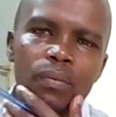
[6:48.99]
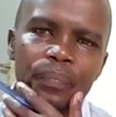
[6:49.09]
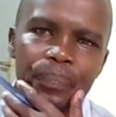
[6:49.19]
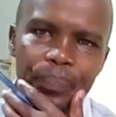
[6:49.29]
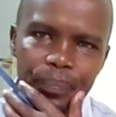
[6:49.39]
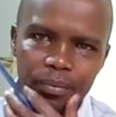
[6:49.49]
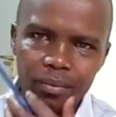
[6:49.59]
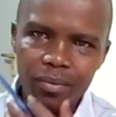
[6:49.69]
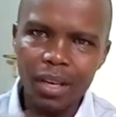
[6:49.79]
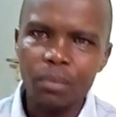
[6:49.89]
to
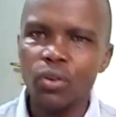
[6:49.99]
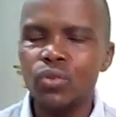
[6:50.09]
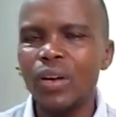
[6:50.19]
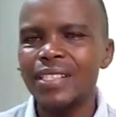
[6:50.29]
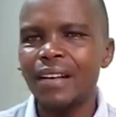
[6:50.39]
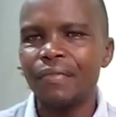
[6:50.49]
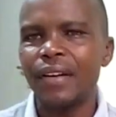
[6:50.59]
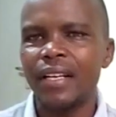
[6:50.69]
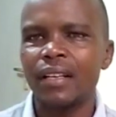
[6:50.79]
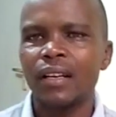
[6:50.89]
grow, to have that
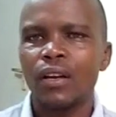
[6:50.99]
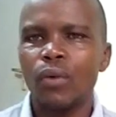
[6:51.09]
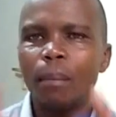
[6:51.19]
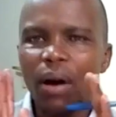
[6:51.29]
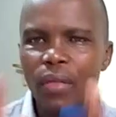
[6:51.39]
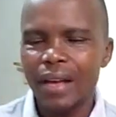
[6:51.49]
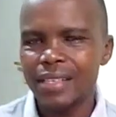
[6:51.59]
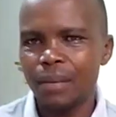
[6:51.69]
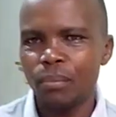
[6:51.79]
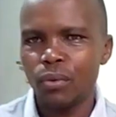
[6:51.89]
tissue, to have that
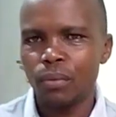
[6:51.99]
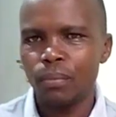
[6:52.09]
muscle.